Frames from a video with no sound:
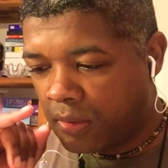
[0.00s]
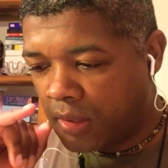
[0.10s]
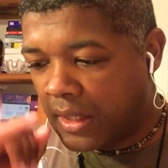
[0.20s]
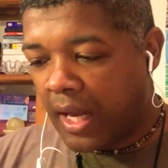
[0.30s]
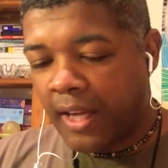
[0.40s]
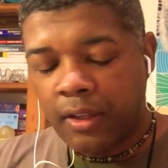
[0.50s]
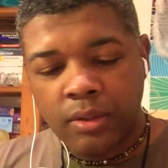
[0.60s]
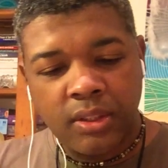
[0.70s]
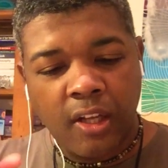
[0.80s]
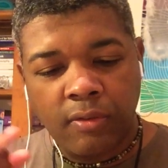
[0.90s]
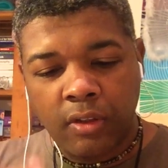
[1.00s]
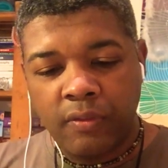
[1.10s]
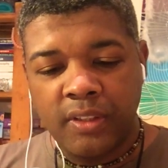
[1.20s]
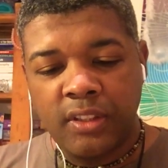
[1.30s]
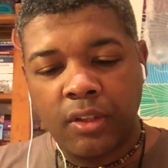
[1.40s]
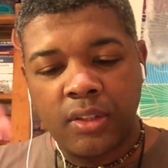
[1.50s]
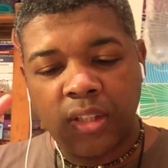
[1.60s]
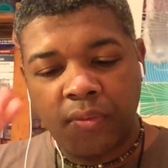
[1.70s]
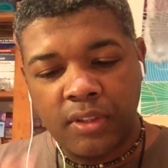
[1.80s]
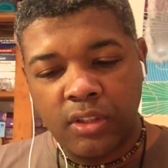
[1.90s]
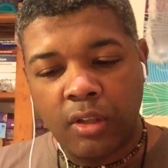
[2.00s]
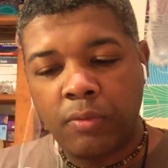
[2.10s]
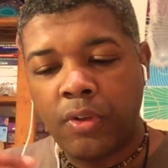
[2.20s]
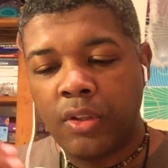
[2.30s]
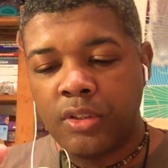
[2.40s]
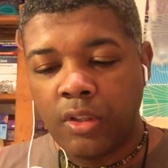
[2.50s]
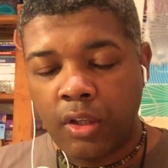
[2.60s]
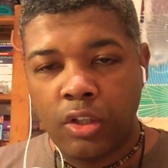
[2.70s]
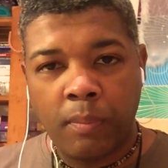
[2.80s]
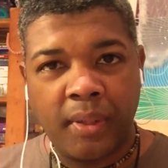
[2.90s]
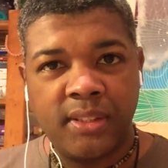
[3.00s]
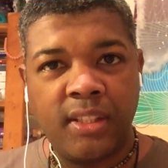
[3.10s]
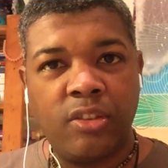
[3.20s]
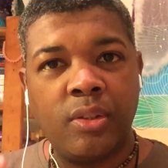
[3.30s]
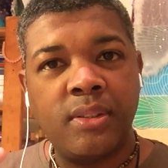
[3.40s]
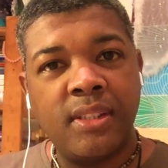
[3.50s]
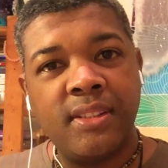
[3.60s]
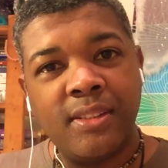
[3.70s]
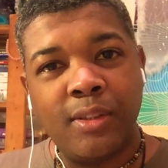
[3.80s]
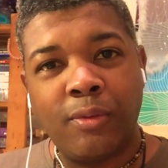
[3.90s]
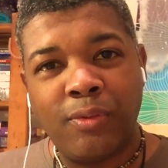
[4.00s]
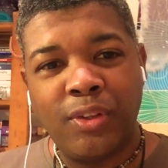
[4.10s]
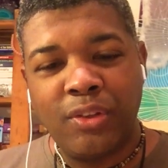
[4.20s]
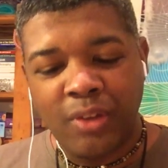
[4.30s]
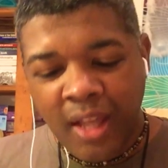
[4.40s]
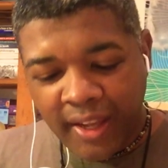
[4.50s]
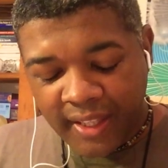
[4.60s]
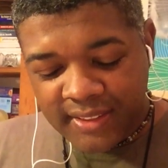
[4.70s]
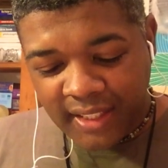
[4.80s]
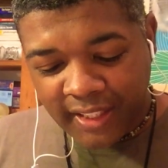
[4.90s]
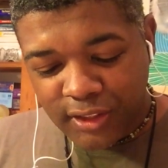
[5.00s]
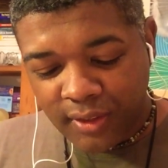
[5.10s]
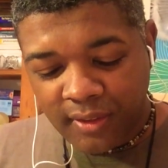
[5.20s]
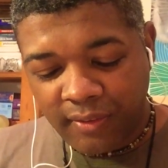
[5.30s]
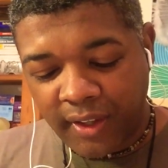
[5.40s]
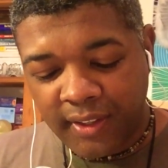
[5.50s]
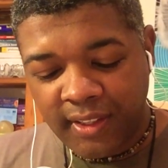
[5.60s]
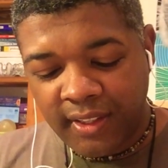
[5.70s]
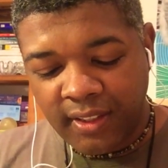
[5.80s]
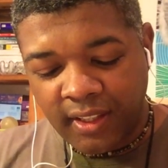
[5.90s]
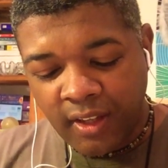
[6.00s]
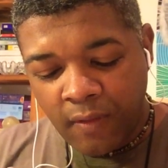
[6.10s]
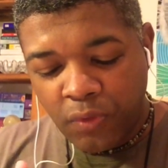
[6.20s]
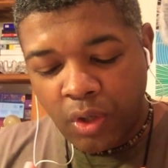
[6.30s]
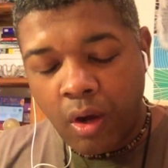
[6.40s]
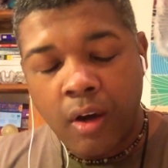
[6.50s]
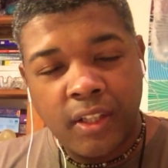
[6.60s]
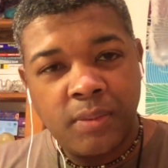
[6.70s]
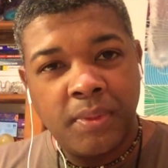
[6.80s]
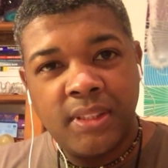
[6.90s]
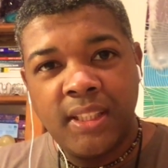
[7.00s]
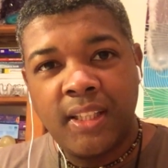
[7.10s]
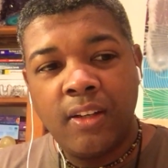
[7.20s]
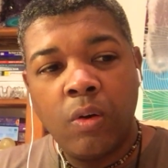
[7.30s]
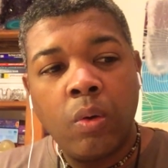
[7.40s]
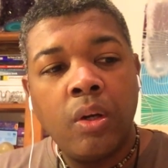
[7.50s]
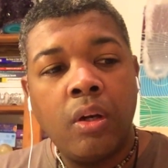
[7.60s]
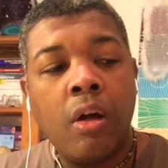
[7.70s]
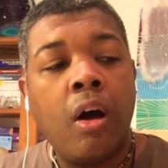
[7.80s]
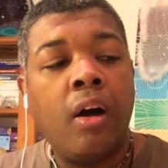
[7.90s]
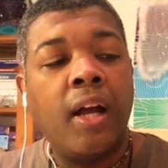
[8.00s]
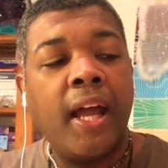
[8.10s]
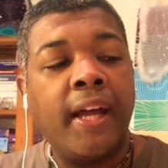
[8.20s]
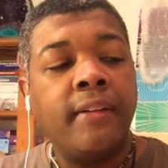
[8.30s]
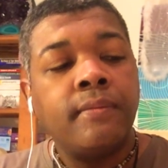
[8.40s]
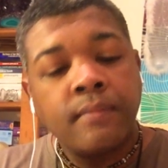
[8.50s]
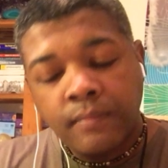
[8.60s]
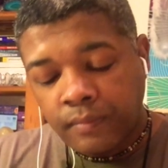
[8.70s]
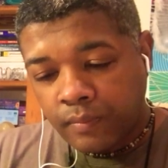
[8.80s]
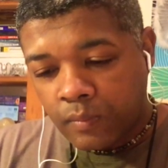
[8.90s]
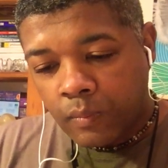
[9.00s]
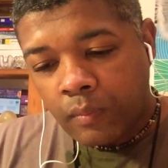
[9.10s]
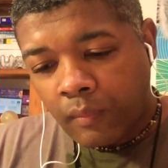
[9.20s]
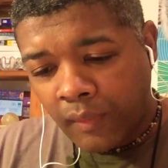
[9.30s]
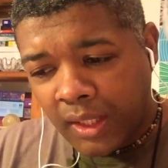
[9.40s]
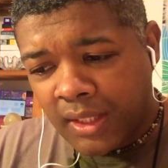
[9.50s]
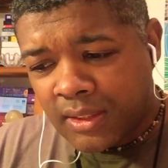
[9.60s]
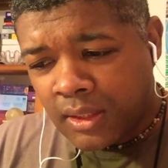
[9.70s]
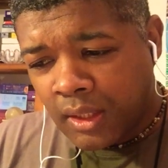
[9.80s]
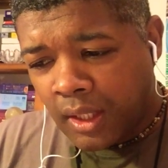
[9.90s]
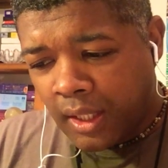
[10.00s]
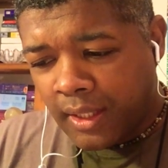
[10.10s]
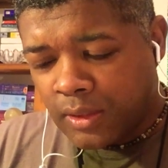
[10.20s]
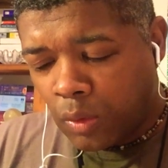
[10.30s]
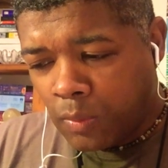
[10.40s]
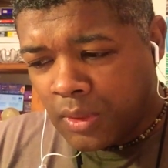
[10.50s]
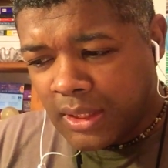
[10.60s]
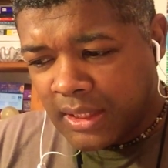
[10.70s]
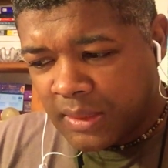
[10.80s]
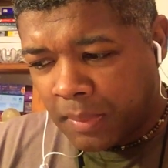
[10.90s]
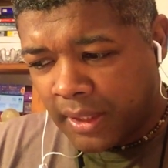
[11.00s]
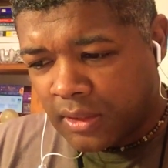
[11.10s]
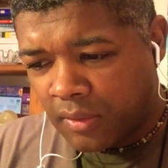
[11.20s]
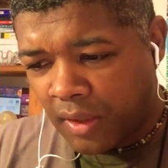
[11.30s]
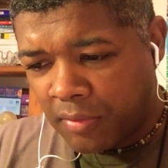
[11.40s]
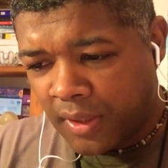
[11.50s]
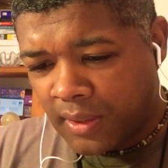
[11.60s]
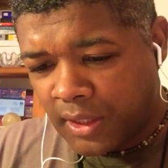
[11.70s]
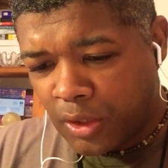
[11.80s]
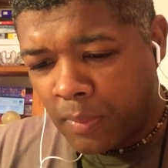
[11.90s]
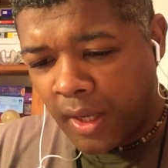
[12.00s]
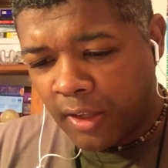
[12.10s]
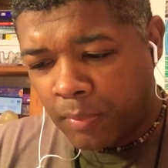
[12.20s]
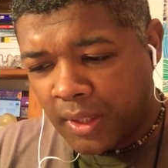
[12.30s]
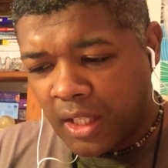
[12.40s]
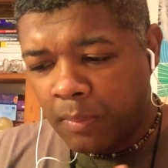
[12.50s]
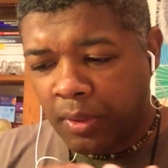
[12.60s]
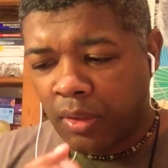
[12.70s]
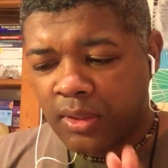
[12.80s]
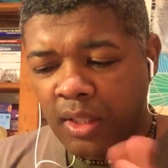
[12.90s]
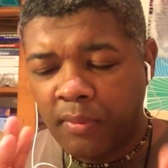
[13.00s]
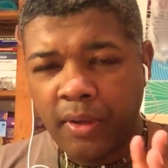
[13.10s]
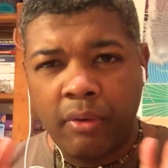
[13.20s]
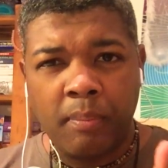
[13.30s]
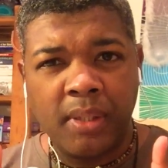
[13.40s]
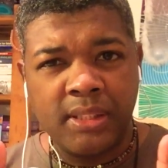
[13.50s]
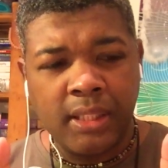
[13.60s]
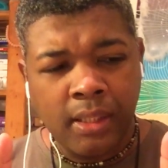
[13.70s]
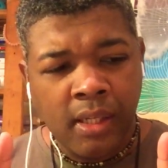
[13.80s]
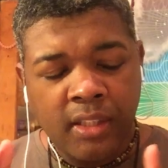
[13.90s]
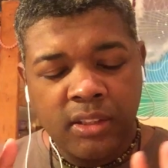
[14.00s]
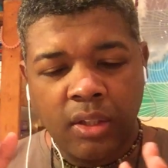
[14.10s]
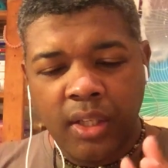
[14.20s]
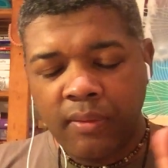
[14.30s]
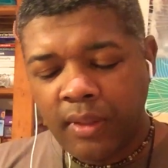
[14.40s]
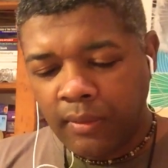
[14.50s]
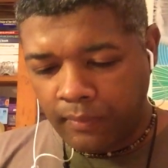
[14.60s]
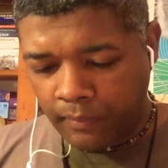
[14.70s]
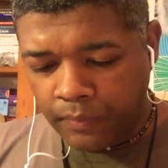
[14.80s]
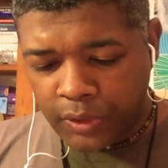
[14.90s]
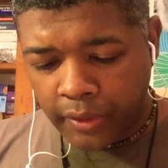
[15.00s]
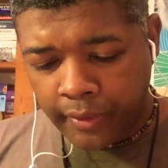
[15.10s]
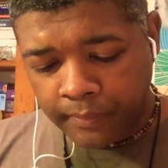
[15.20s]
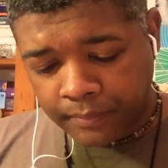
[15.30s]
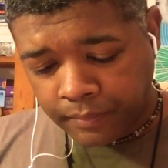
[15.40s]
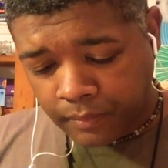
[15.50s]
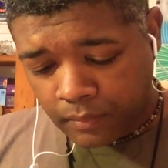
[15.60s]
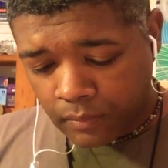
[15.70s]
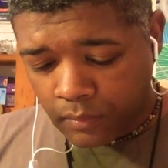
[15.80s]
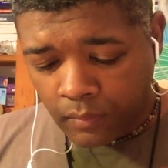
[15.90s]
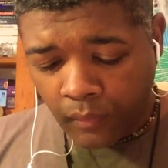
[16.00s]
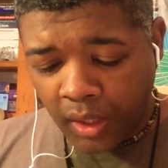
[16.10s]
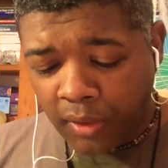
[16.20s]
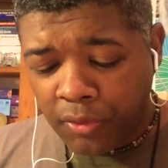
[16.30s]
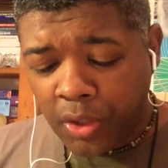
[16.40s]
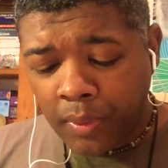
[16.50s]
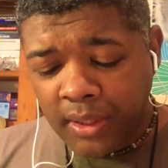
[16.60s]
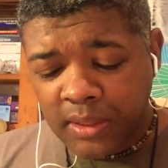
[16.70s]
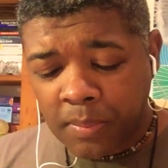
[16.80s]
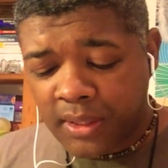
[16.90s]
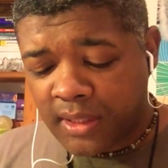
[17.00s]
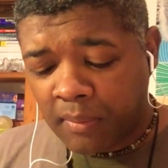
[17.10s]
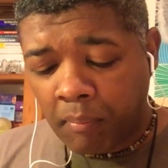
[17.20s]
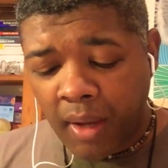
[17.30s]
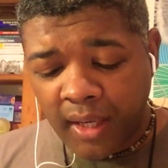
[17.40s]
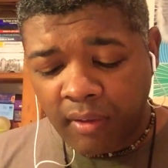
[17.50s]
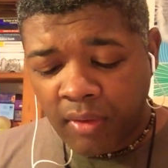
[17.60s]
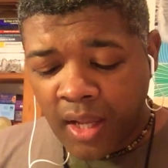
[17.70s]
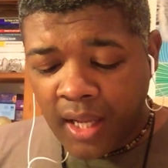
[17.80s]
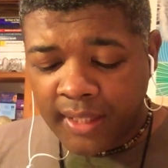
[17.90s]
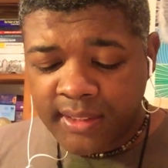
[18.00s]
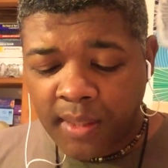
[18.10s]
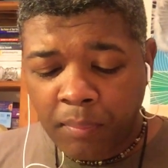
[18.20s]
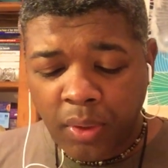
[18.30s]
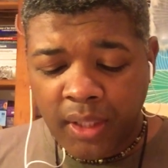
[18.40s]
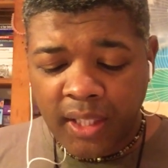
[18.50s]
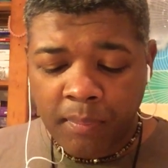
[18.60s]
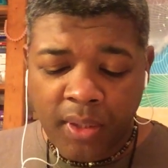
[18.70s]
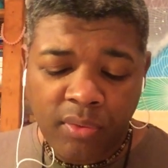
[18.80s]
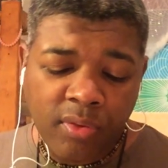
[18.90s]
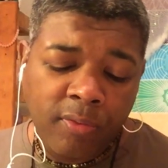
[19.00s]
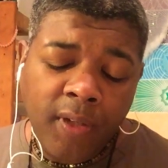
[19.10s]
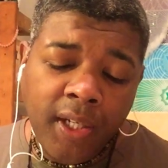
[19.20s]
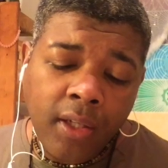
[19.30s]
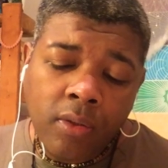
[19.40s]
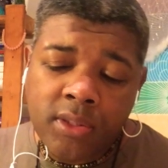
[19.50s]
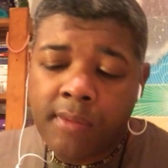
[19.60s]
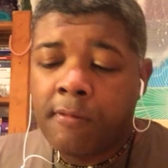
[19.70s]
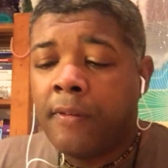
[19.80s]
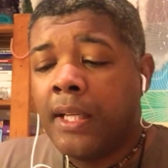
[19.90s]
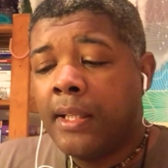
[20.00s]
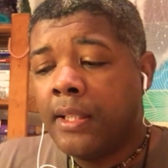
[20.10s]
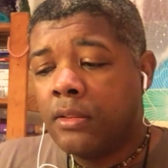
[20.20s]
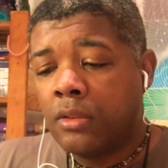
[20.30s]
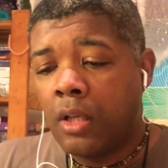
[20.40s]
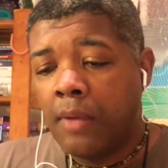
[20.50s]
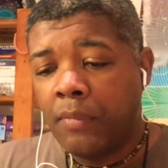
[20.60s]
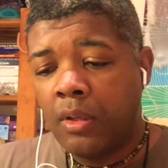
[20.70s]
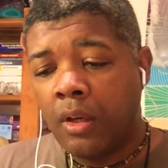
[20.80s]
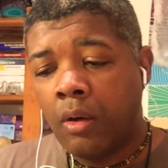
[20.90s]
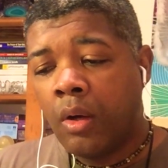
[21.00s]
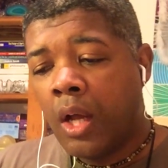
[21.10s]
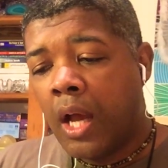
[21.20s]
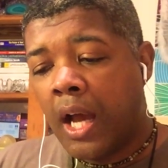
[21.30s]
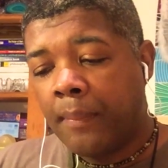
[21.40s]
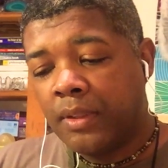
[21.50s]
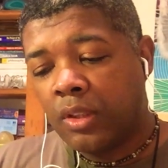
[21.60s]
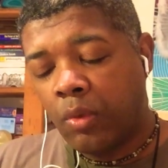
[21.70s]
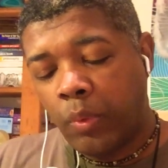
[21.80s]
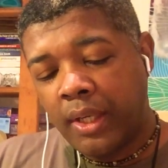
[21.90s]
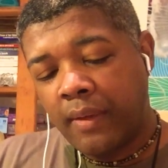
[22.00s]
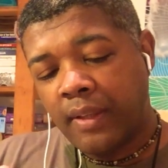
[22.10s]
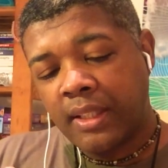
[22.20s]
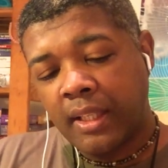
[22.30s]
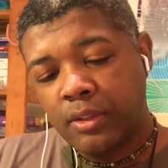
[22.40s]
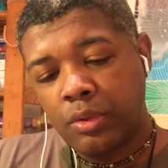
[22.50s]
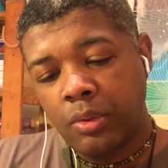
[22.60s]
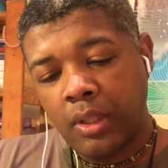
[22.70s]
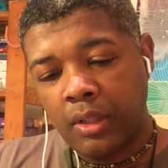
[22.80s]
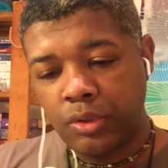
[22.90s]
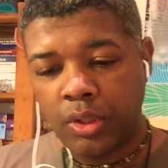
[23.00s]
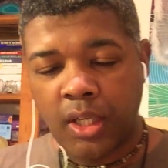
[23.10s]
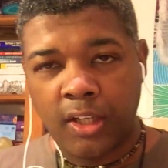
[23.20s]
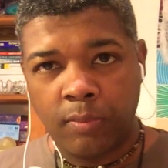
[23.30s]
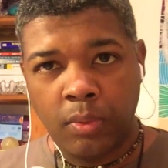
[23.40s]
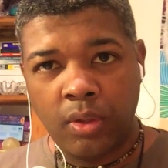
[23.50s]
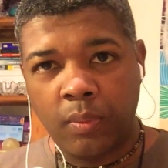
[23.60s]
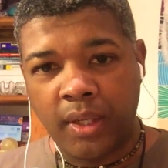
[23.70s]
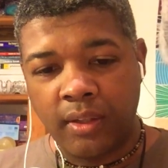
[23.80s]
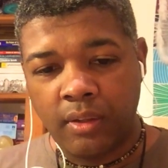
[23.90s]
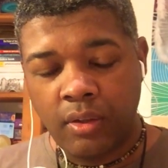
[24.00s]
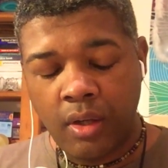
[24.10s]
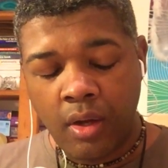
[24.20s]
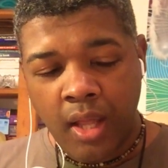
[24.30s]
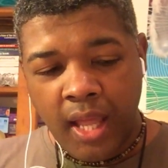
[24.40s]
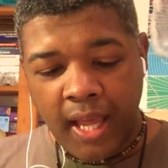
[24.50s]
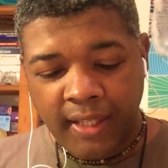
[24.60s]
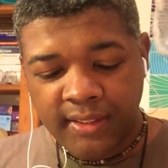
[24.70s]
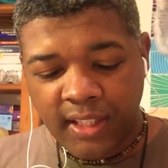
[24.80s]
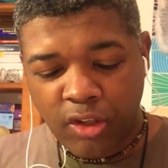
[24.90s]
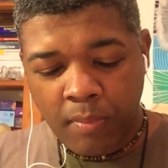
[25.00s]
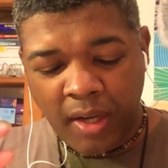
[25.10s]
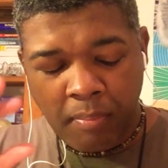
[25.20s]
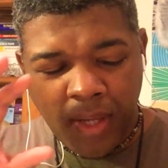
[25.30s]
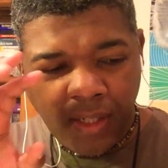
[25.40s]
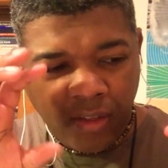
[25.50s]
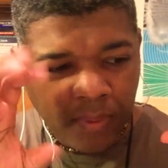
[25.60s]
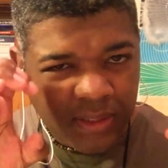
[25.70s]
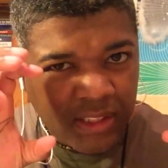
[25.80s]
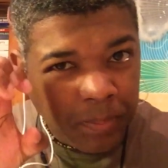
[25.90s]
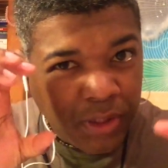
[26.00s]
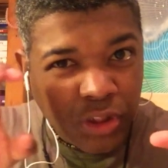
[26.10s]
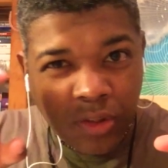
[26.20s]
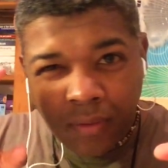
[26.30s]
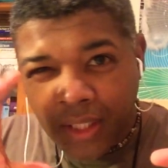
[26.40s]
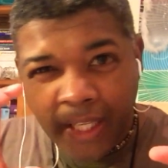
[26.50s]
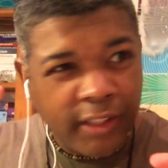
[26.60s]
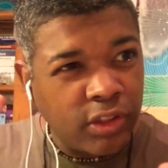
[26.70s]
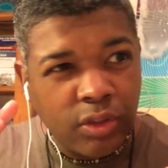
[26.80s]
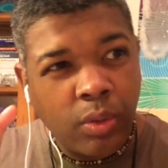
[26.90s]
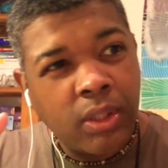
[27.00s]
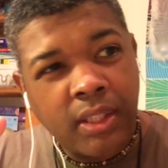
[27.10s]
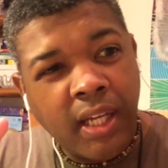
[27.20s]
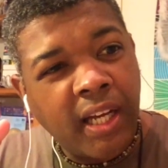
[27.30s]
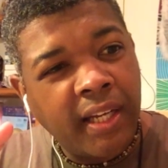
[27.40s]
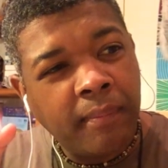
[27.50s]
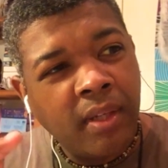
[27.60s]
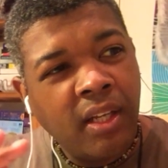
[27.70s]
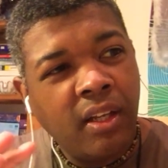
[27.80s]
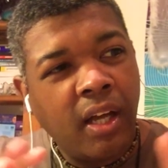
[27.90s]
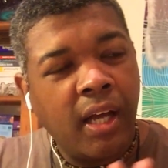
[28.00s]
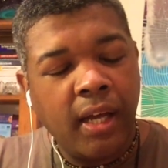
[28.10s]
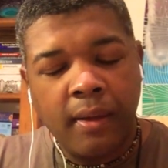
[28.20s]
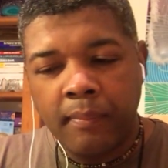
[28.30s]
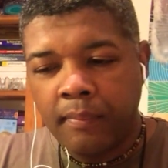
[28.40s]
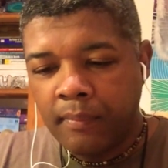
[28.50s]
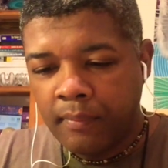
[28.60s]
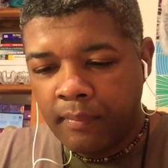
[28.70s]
denying yourself, convincing yourself it's not for you, it's not in your best interest, this is not for you, is actually the very thing that your heart has been seeking all along. And it's it's almost in a space of, I feel that you might have been keeping yourself very busy. So even, sorry, if you and this person might have at some point had a bit of a fling or some feelings, um, you know, um, it's, whenever it gets too close, you kind of pull away, you know. And it's like you might be a little bit suspicious of their actions all the time. Um,